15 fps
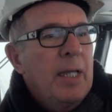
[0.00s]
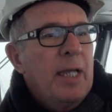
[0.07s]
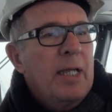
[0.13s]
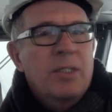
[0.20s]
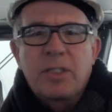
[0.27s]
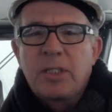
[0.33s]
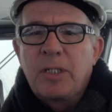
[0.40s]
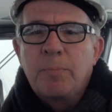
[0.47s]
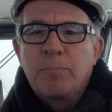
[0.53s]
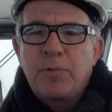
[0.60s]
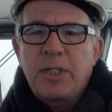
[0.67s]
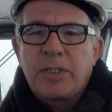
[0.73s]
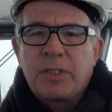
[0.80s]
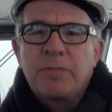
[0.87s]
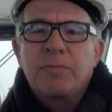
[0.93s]
It's an
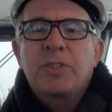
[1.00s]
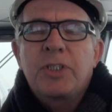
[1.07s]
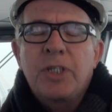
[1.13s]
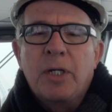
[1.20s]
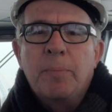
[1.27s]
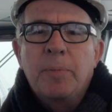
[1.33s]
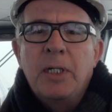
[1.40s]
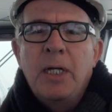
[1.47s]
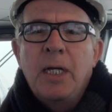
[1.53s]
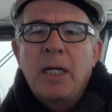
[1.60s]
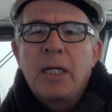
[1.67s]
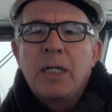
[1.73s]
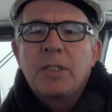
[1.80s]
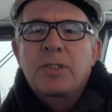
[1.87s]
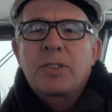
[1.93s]
impressive ship.
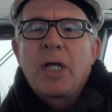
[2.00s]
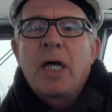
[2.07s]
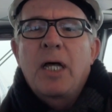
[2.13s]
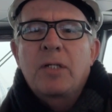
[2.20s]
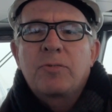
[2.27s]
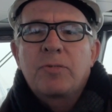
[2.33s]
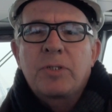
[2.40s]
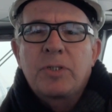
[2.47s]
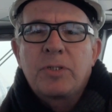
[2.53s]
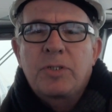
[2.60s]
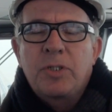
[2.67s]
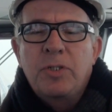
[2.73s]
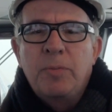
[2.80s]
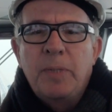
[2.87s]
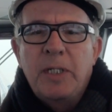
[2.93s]
It's
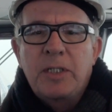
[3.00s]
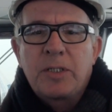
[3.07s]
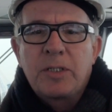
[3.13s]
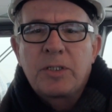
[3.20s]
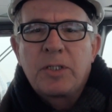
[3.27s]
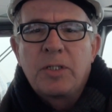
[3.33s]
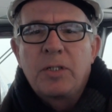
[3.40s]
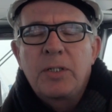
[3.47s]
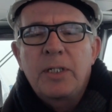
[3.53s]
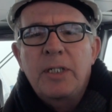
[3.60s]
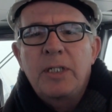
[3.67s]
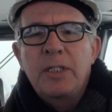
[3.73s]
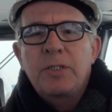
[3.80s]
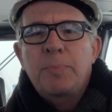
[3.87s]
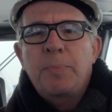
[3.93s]
102 metres long
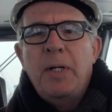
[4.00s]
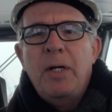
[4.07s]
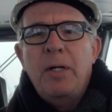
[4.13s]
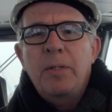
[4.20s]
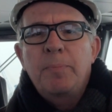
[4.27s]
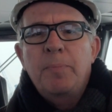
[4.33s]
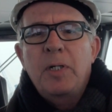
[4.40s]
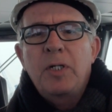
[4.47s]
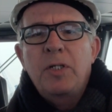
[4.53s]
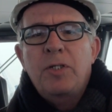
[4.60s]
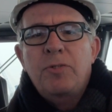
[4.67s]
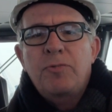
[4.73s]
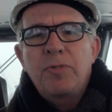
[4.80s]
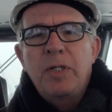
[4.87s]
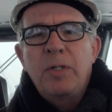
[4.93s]
and it's powered by
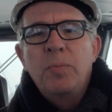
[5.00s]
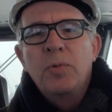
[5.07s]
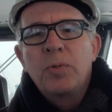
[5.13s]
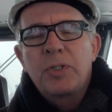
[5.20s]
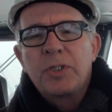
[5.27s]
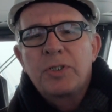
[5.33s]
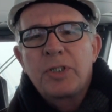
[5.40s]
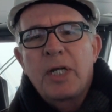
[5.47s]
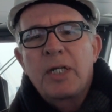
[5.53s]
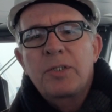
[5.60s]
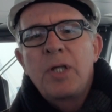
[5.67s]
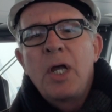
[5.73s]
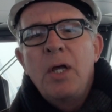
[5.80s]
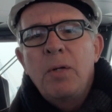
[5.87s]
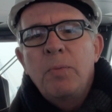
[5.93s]
3 water
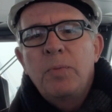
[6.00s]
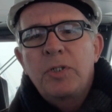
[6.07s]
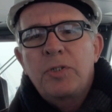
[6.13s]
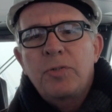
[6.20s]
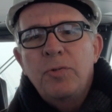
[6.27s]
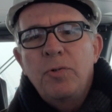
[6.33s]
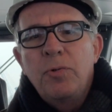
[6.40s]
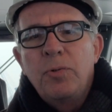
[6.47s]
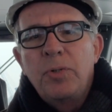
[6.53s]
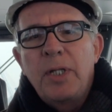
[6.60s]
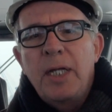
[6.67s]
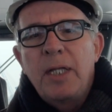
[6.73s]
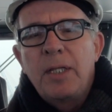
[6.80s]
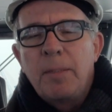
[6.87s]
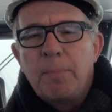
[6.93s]
jets, which are all
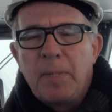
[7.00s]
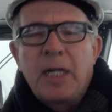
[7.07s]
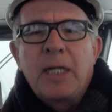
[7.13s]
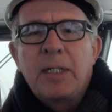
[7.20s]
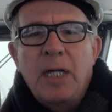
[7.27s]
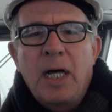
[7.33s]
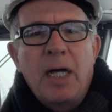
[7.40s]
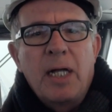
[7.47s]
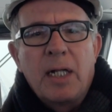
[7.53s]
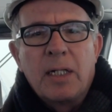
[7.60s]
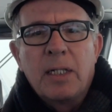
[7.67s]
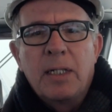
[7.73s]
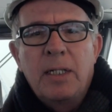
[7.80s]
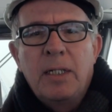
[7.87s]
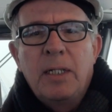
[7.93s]
in the main hull.
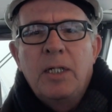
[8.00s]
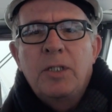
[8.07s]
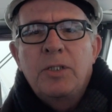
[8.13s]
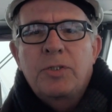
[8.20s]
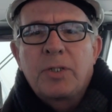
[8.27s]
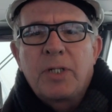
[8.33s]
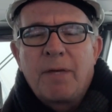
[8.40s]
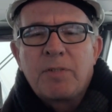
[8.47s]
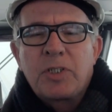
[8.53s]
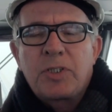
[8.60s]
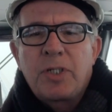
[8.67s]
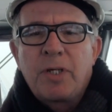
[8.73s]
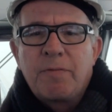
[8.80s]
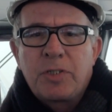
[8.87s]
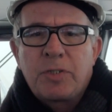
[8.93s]
Should have a
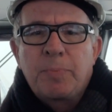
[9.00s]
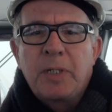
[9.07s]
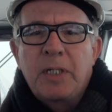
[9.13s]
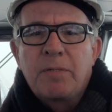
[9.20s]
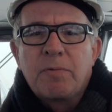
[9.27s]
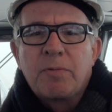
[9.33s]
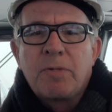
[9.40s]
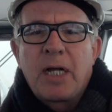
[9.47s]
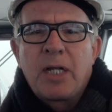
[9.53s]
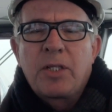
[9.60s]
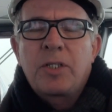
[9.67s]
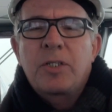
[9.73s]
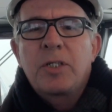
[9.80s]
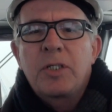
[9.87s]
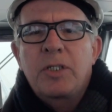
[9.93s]
service speed of around
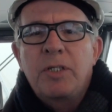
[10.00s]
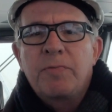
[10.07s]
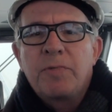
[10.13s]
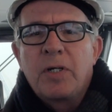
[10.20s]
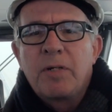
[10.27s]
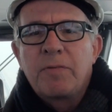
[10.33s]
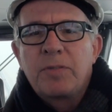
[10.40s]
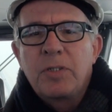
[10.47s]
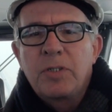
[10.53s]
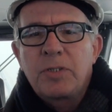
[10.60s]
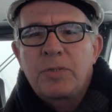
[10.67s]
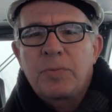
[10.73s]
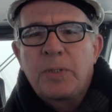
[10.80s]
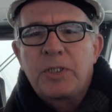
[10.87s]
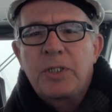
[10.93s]
35
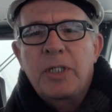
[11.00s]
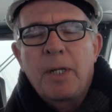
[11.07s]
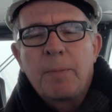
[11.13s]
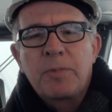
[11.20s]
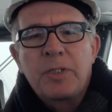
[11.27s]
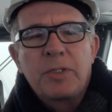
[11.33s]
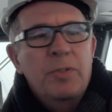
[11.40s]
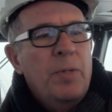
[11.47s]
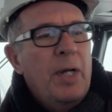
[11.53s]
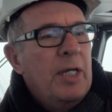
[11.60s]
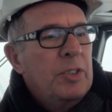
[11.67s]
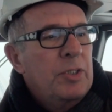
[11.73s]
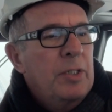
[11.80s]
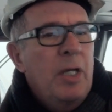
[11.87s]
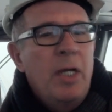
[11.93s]
knots when she comes into
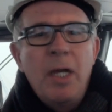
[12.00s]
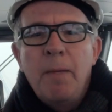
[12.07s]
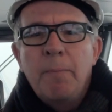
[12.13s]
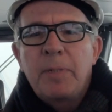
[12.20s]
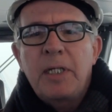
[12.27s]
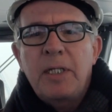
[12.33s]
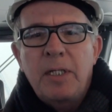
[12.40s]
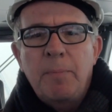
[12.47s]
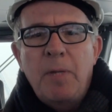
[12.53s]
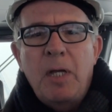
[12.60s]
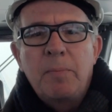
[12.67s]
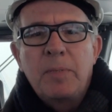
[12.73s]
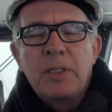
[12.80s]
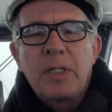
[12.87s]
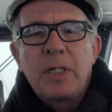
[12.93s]
action, but at the
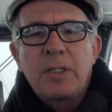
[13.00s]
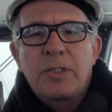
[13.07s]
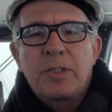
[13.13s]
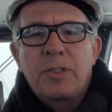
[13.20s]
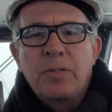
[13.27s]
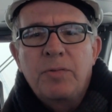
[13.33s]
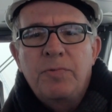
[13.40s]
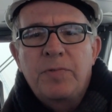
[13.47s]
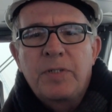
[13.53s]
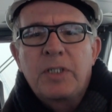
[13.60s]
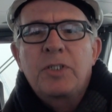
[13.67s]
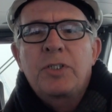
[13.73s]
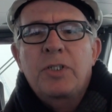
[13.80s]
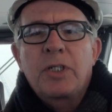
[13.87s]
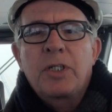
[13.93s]
moment they're still
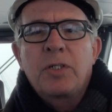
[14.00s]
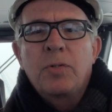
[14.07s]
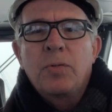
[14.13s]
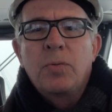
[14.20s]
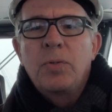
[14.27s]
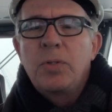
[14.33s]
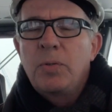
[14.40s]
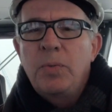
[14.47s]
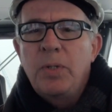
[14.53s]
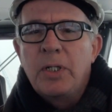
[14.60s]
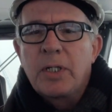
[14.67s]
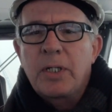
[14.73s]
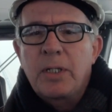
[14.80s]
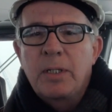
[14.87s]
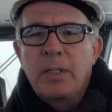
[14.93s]
finishing all the
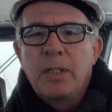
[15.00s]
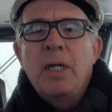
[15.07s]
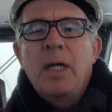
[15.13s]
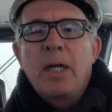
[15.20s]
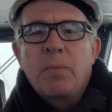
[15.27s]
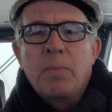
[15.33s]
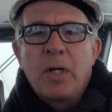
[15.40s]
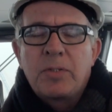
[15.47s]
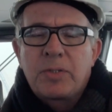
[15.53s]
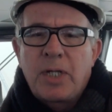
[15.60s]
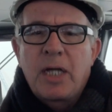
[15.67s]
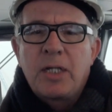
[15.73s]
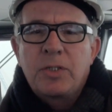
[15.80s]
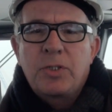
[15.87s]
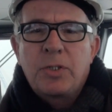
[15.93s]
work. It won't
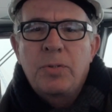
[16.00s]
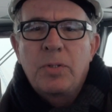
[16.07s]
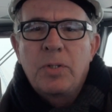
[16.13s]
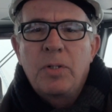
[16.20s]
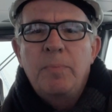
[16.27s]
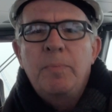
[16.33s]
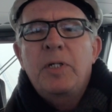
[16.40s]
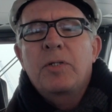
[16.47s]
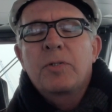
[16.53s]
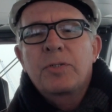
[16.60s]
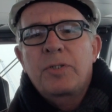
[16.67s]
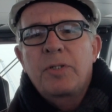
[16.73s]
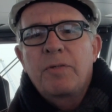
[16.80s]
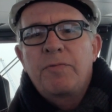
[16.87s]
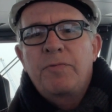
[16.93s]
take too long
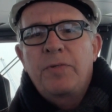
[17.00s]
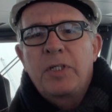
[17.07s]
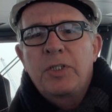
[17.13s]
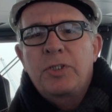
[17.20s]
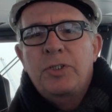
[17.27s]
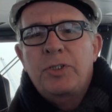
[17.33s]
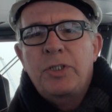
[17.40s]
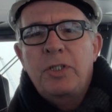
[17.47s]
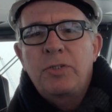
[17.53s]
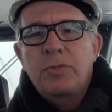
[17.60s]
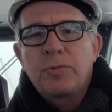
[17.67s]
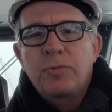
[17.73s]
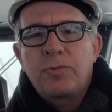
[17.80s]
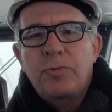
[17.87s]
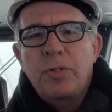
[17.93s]
because her first
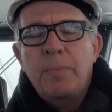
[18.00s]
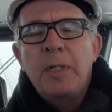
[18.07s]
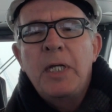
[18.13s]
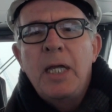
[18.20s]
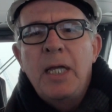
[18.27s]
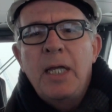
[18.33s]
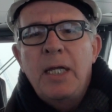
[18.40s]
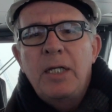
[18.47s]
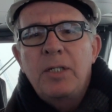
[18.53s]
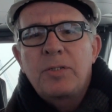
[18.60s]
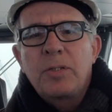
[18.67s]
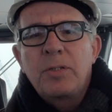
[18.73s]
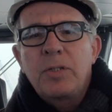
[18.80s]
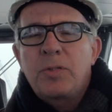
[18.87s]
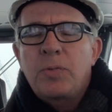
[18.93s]
scheduled trip is
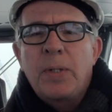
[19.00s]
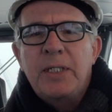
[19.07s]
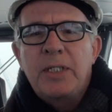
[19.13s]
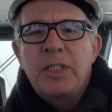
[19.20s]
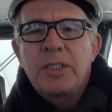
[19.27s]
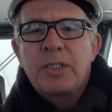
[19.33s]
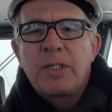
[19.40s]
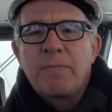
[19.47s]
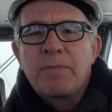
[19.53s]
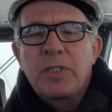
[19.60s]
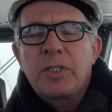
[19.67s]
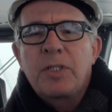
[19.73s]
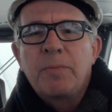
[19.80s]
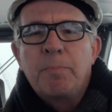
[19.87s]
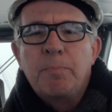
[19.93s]
on the
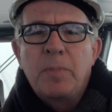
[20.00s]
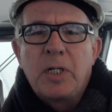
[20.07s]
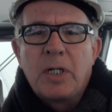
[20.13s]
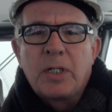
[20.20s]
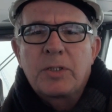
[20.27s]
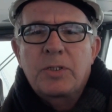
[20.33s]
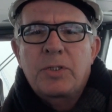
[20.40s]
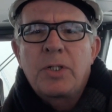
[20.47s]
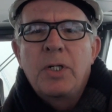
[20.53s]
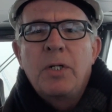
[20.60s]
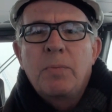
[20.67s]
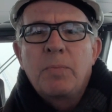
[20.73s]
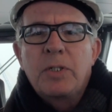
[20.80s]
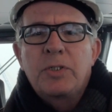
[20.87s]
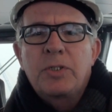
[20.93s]
27th of March,
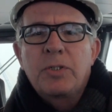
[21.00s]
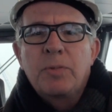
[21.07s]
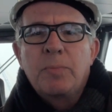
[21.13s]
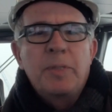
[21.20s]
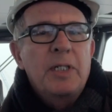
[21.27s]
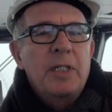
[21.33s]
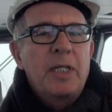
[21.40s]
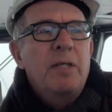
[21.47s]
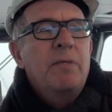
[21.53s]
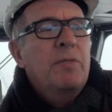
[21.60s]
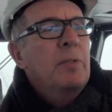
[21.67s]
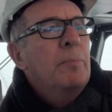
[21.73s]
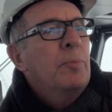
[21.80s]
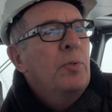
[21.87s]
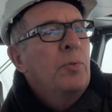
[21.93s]
when she'll be
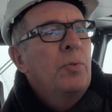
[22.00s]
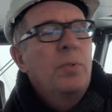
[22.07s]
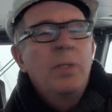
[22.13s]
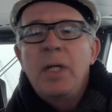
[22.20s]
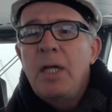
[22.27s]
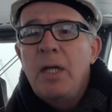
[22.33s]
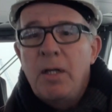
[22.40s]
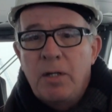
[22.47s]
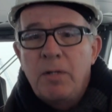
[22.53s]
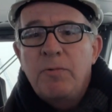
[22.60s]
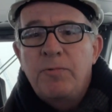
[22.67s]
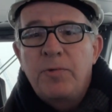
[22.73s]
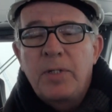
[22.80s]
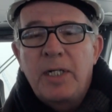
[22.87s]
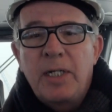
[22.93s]
leaving Poole,
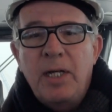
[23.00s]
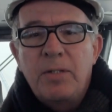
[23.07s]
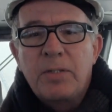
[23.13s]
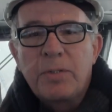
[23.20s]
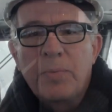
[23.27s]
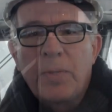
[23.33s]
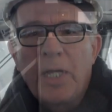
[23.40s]
fully loaded